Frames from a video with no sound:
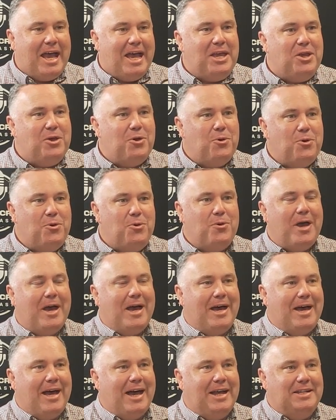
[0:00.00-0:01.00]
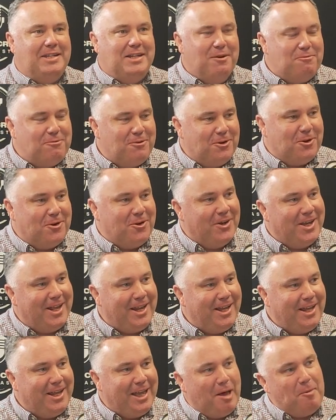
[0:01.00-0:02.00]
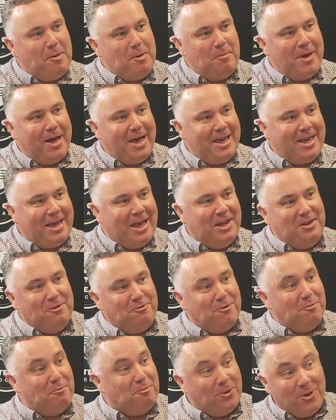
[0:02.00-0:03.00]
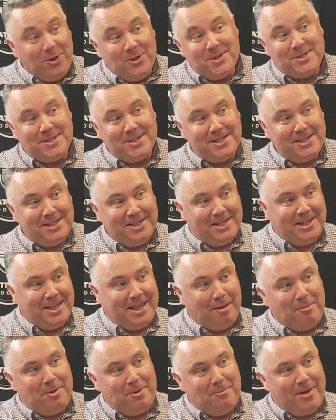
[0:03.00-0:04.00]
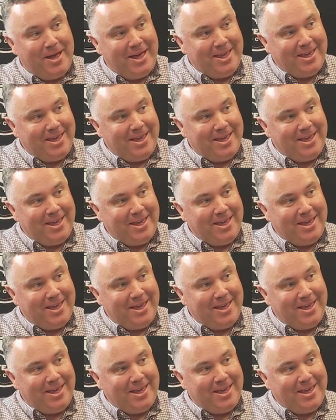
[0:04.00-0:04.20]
Are you a different cricketer coming back, a different person coming